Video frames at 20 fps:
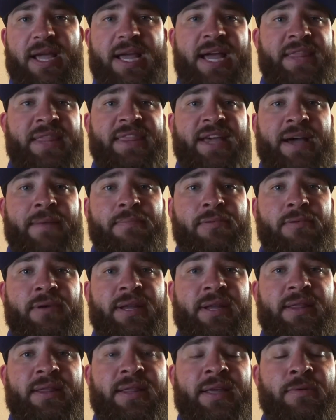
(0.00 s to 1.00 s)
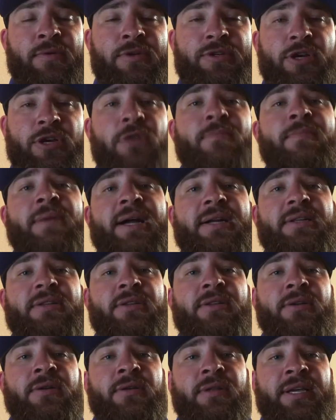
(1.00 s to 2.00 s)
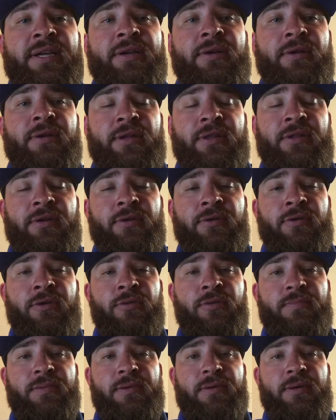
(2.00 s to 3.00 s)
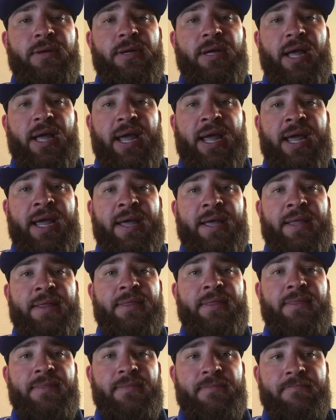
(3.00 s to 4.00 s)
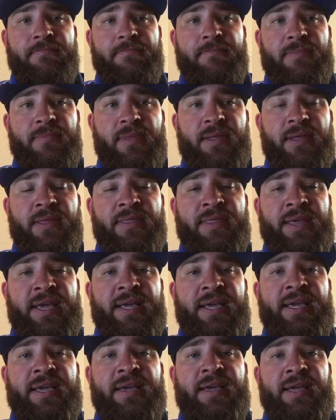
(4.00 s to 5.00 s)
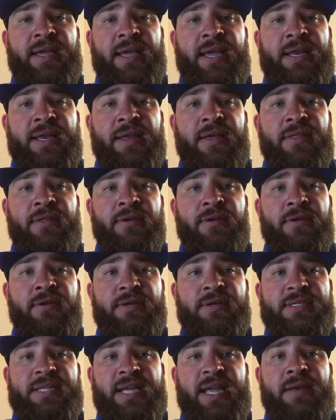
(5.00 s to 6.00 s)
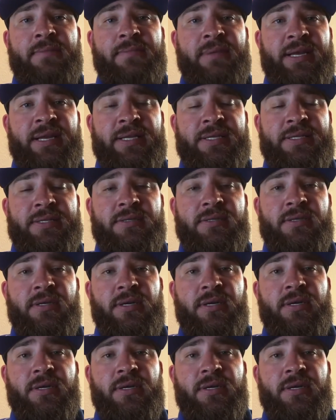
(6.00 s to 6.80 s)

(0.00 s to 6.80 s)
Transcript: At that point, they return back to their leader and their group, and they get another 10 minutes